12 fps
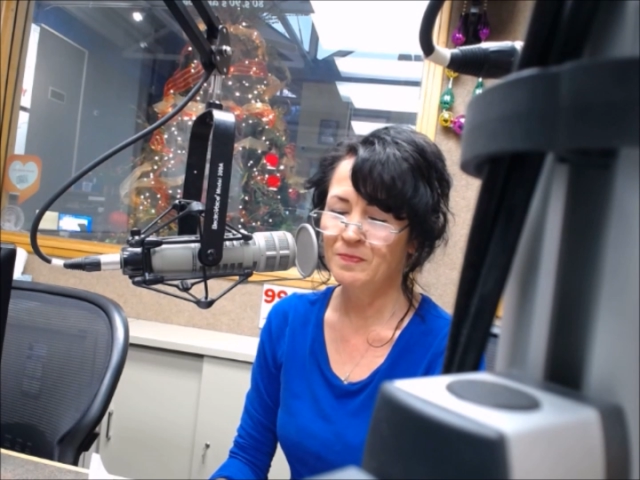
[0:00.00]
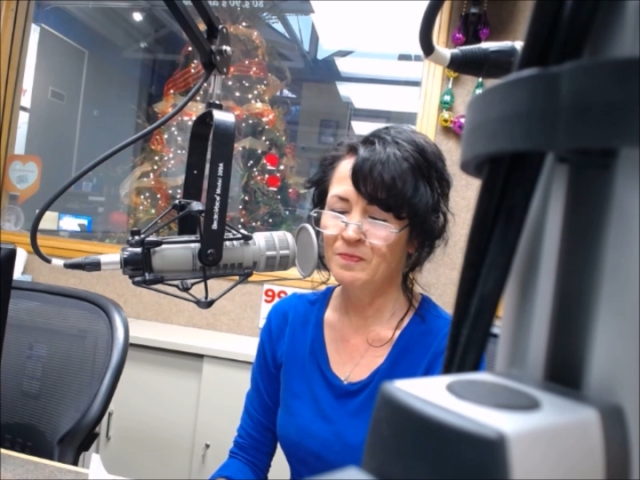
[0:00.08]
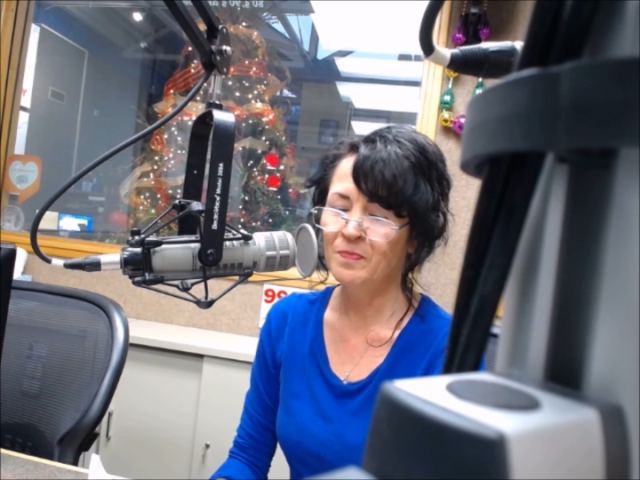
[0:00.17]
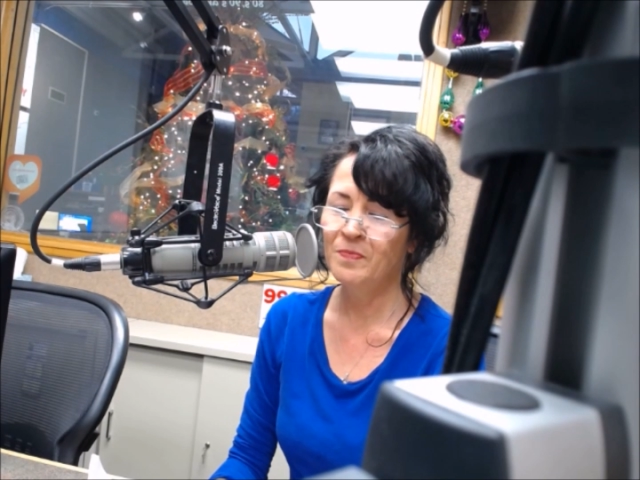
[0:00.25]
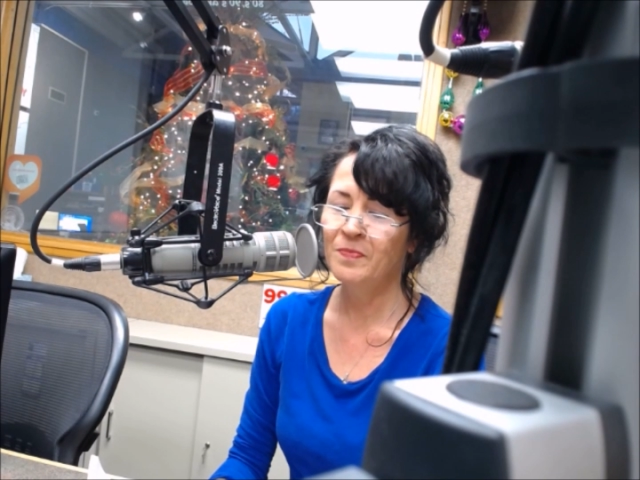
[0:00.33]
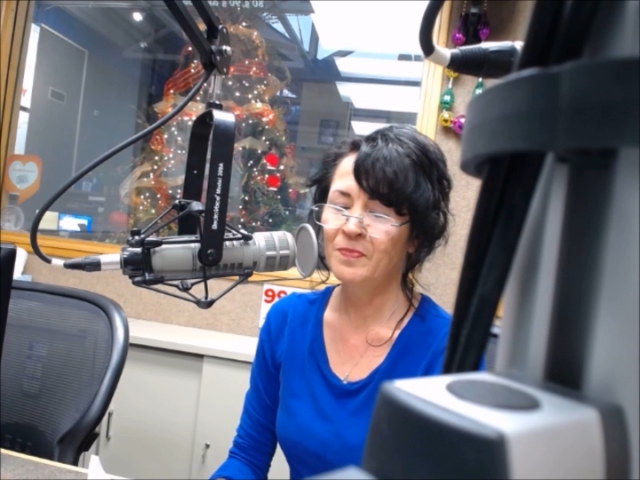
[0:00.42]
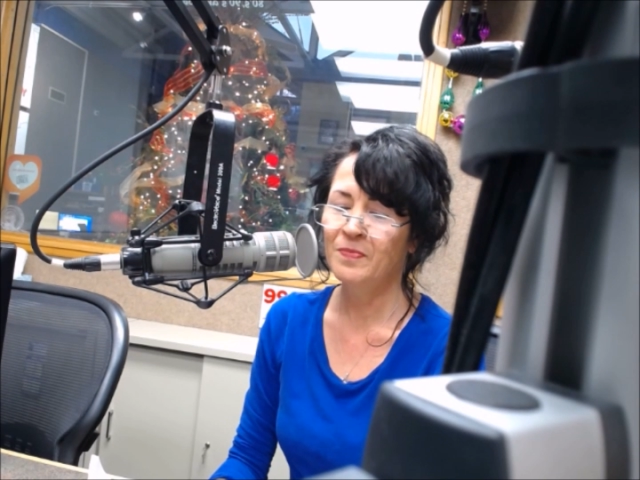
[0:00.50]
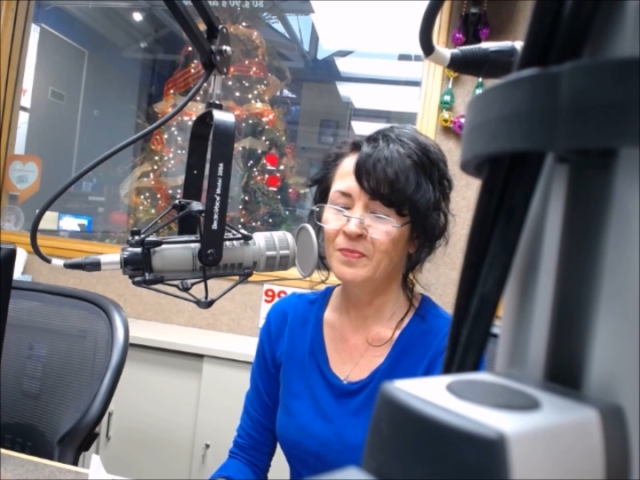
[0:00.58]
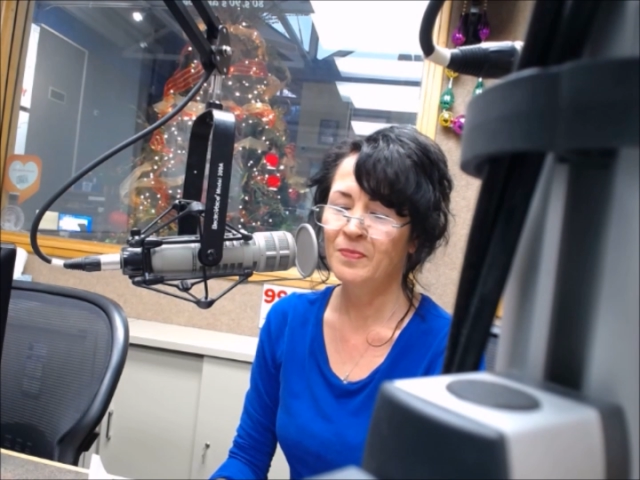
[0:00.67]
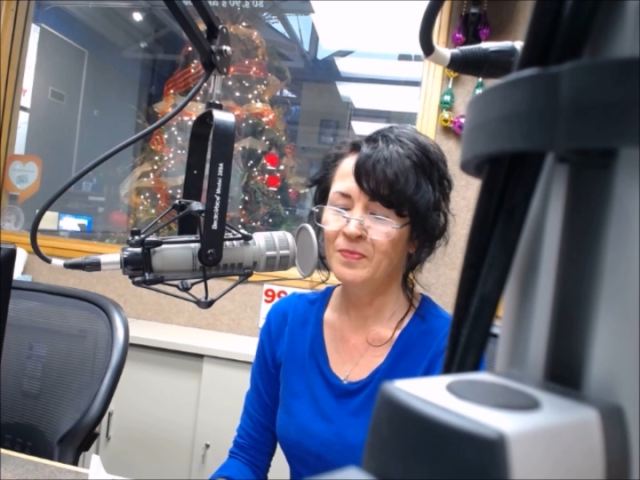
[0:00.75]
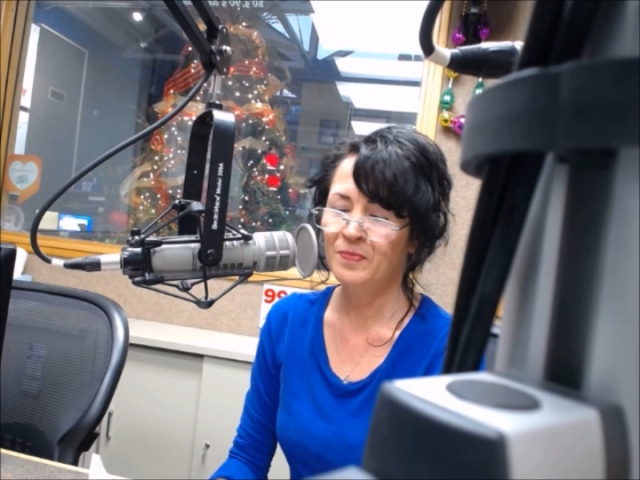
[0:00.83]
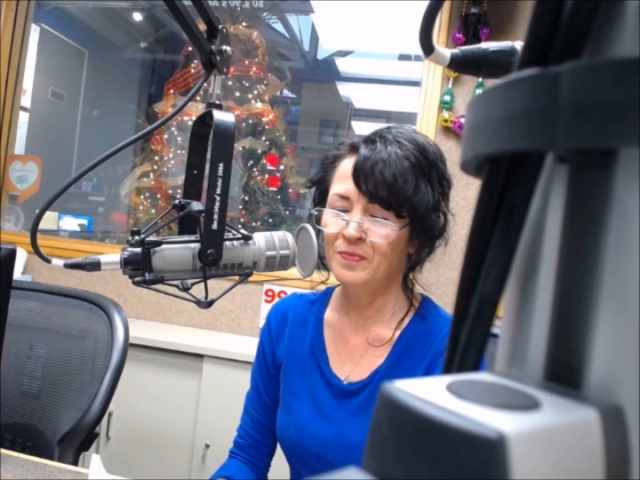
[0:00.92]
Because there was a
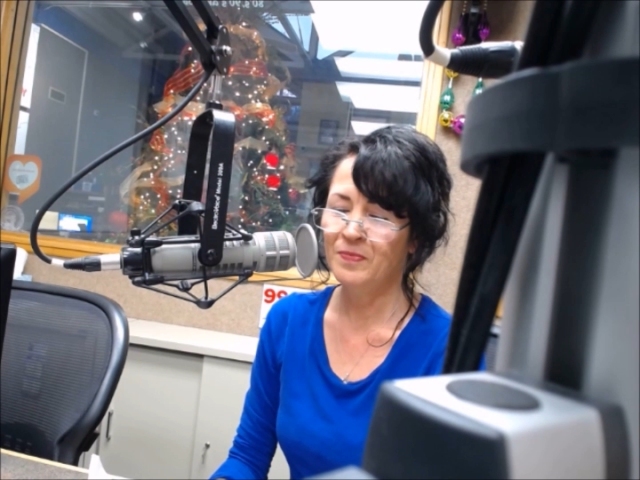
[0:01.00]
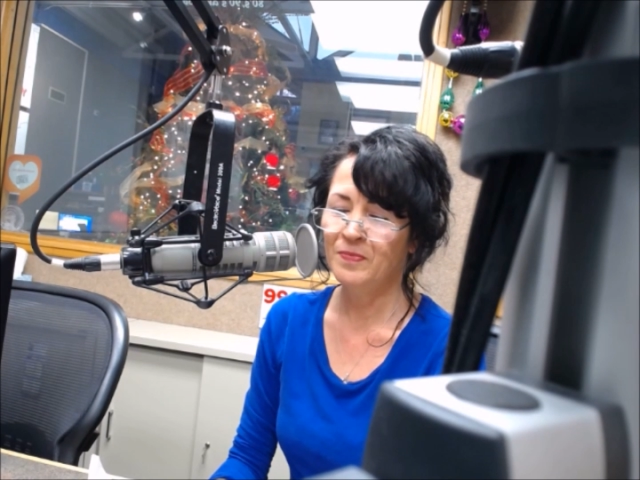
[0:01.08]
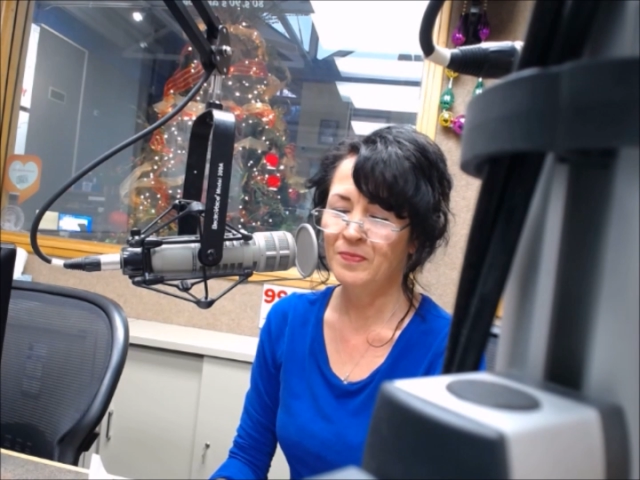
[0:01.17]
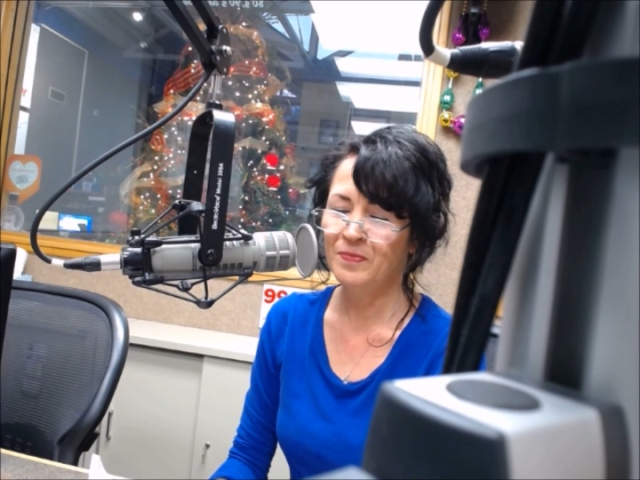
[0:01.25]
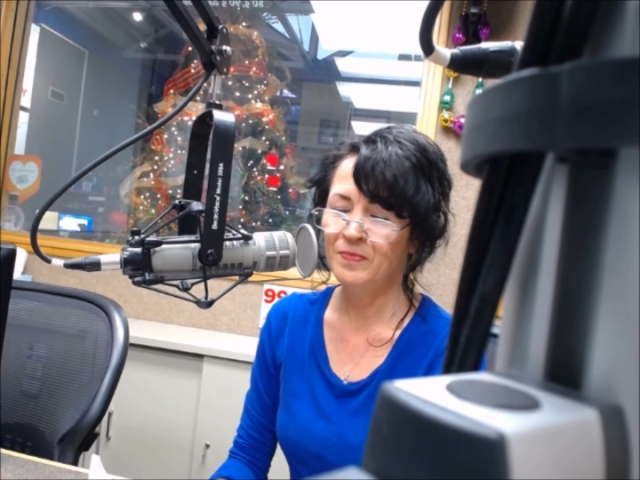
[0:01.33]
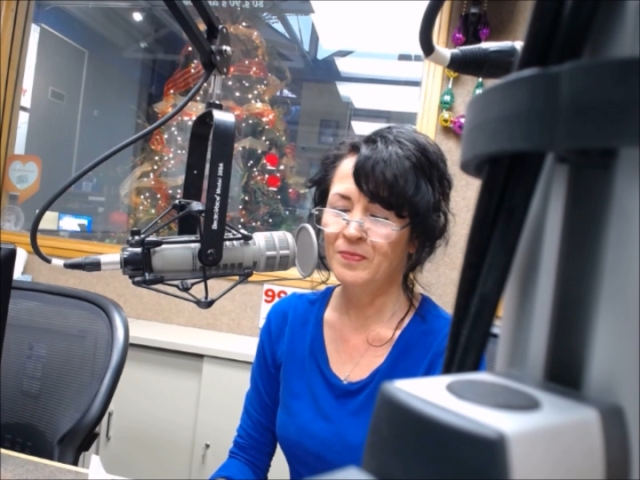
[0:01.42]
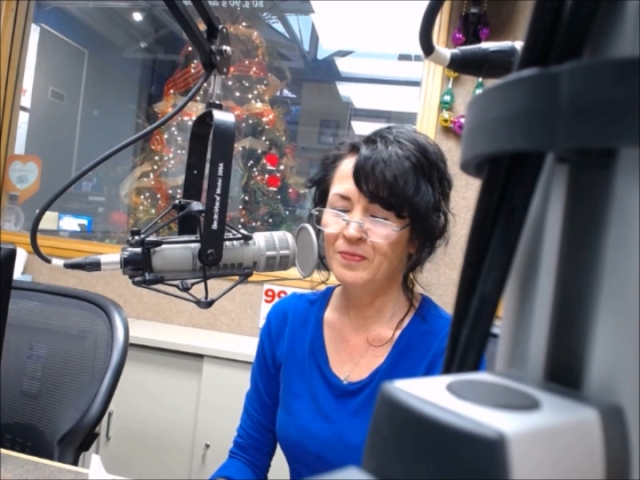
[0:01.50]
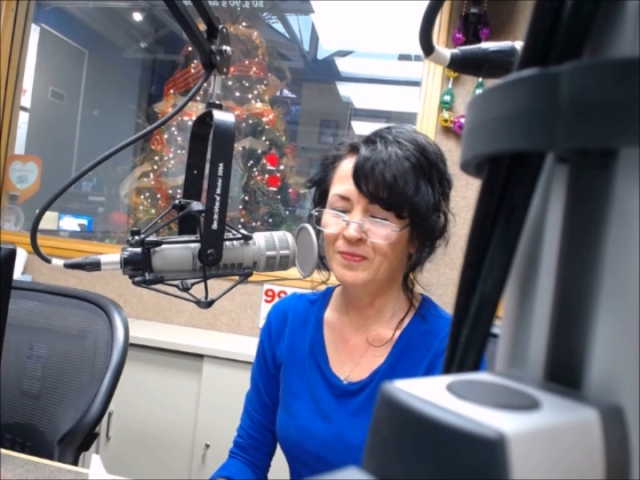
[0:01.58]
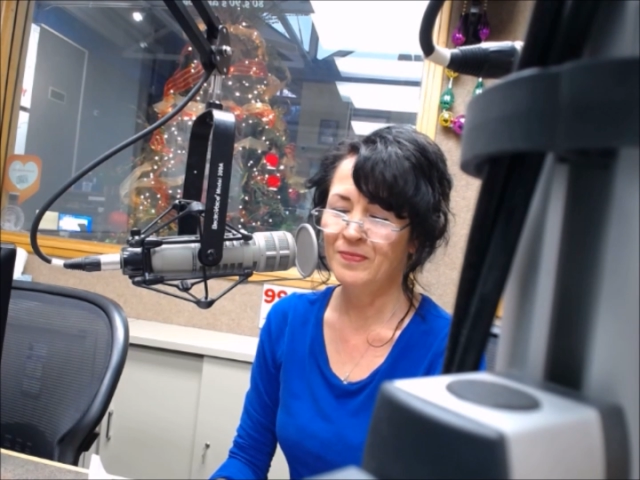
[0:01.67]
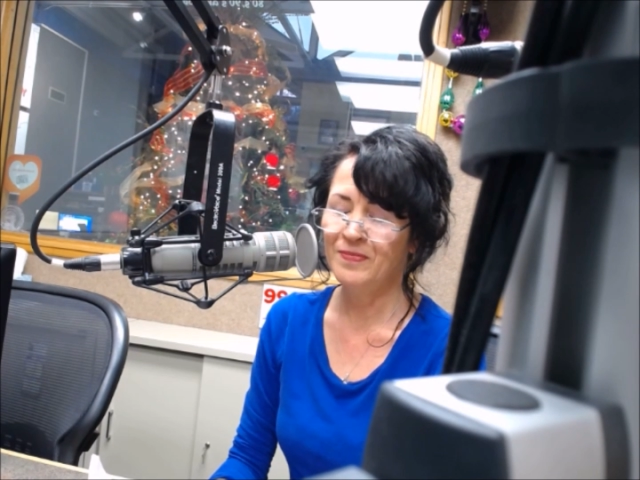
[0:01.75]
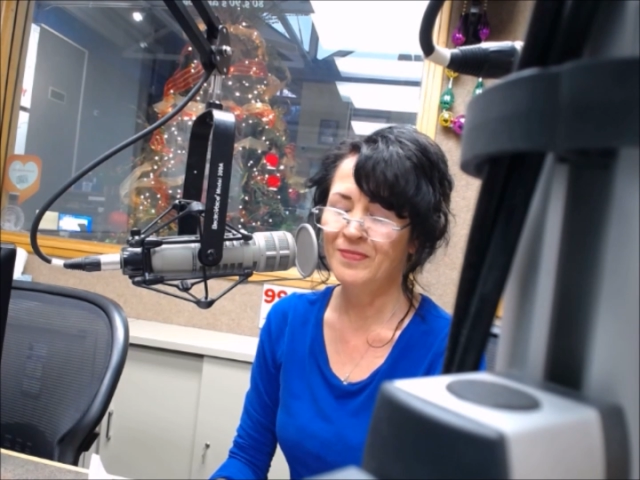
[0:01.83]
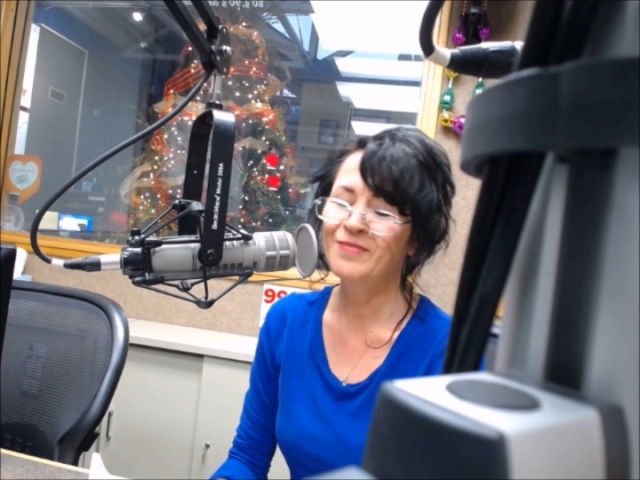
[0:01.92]
chicken on the other
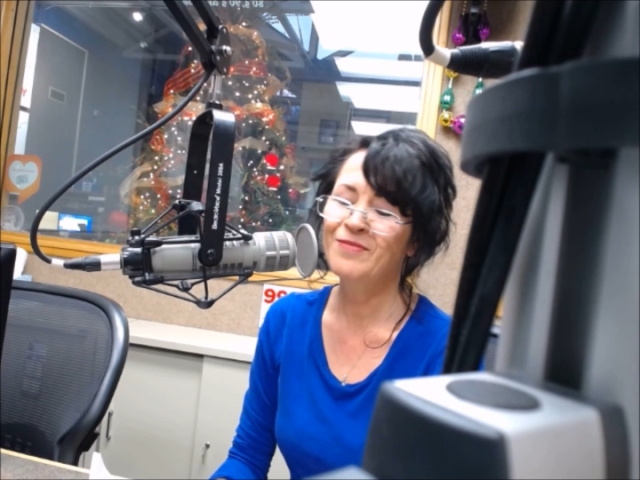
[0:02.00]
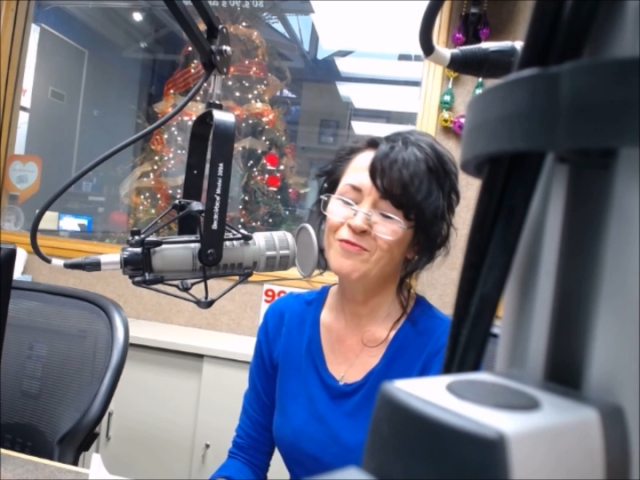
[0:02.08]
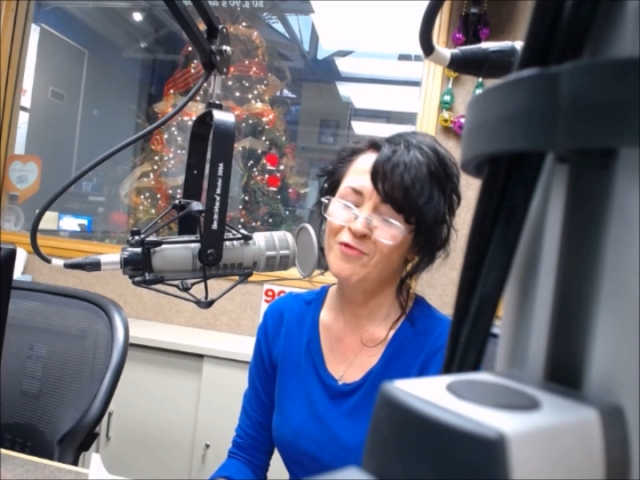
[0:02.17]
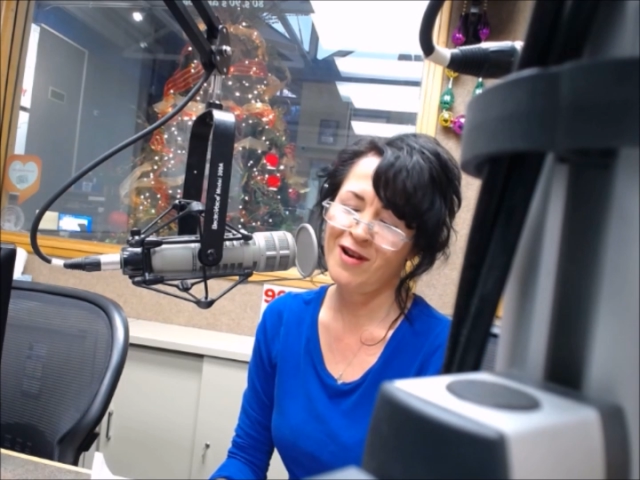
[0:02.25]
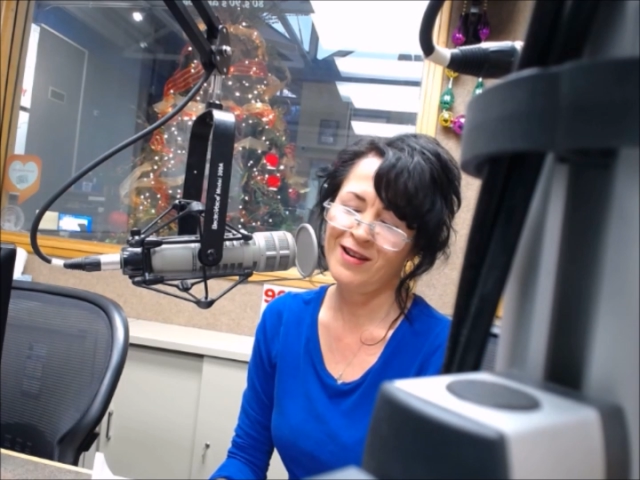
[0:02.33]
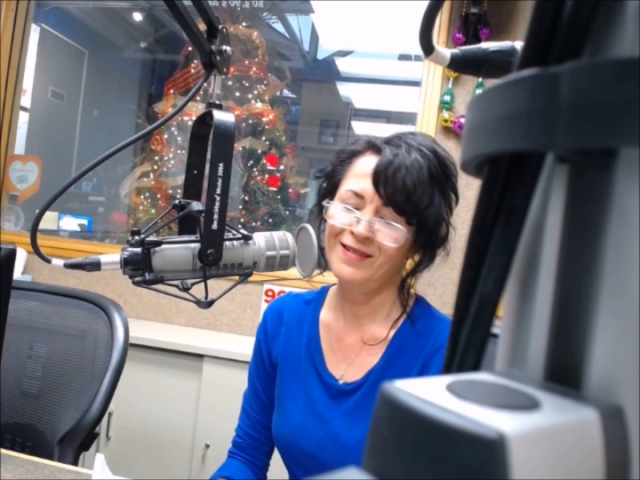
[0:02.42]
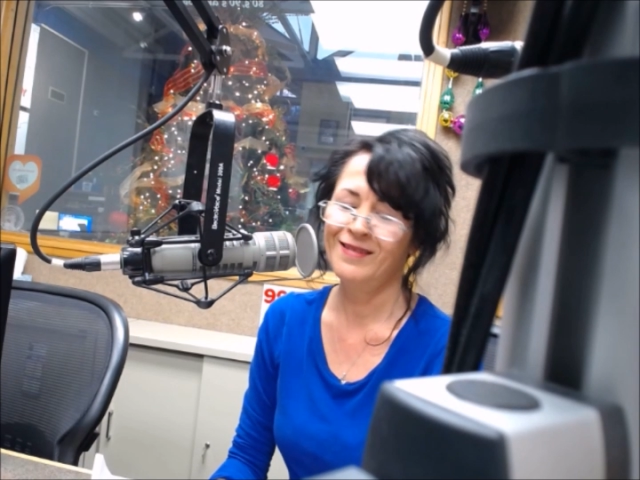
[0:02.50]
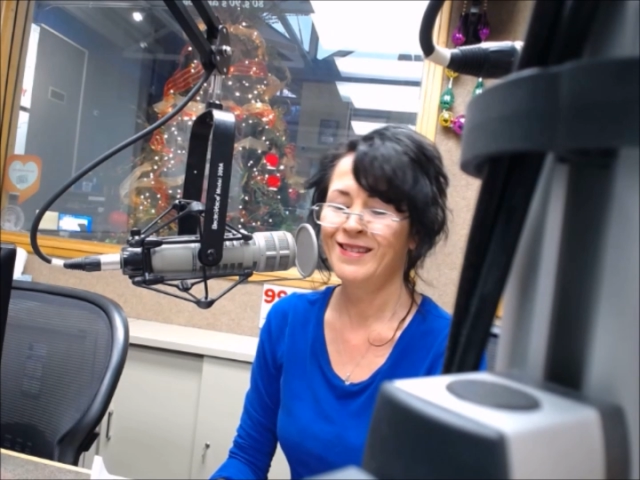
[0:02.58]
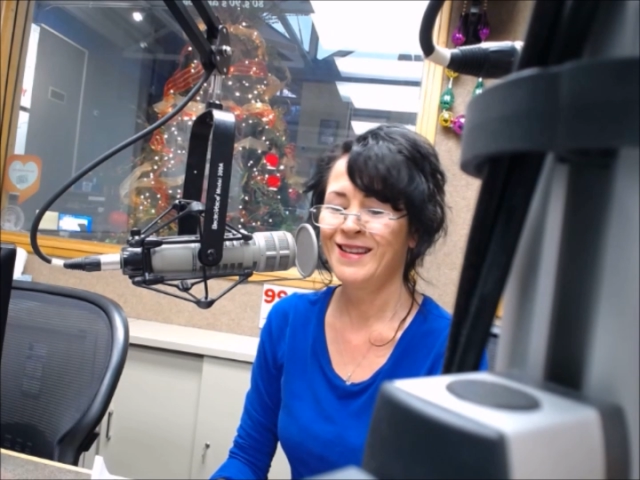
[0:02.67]
side. Right.